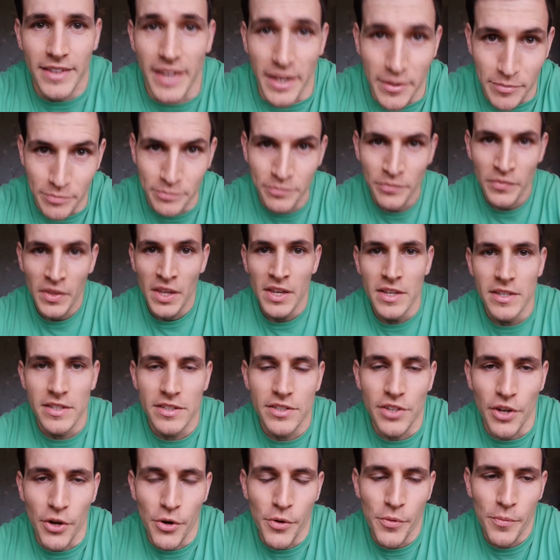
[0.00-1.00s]
Yeah,
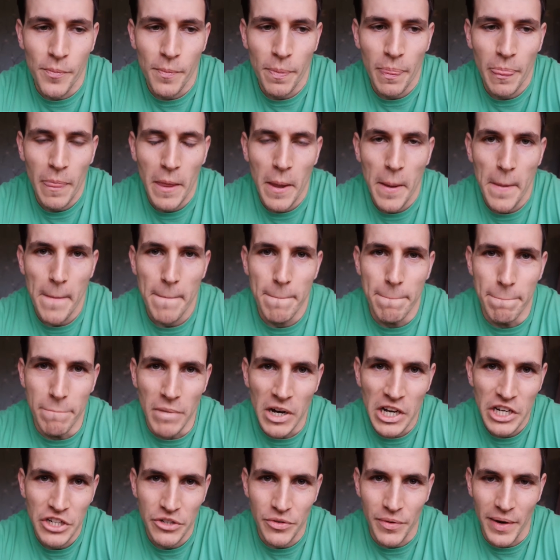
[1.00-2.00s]
so
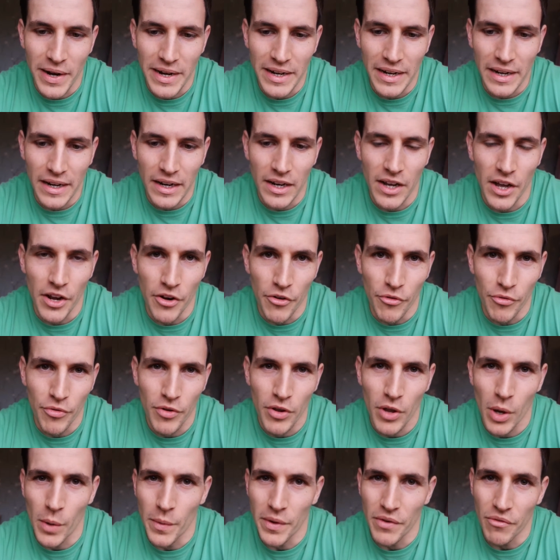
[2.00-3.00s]
my training kind
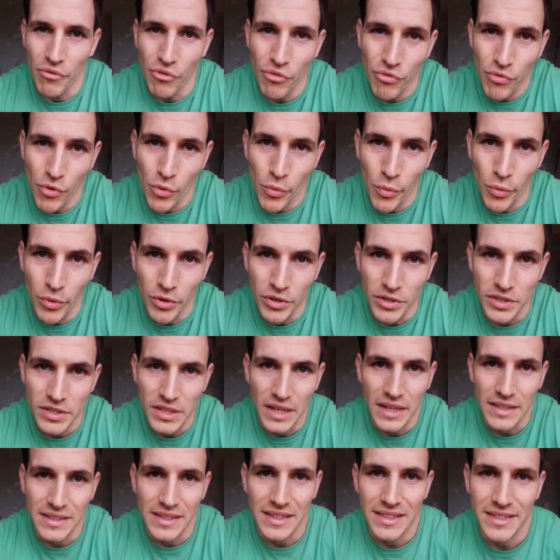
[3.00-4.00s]
of going
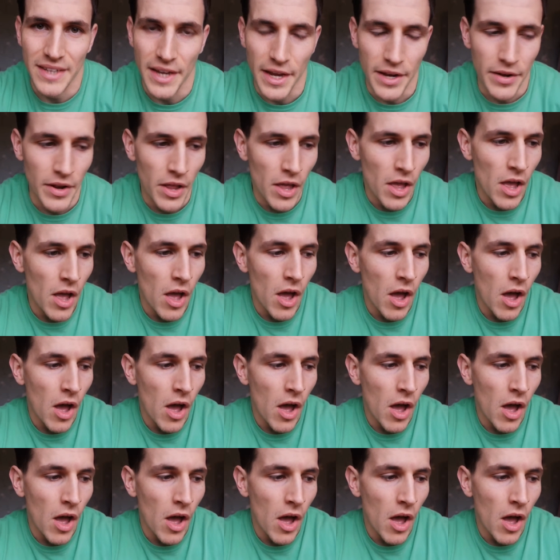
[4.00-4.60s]
forwards, as I said,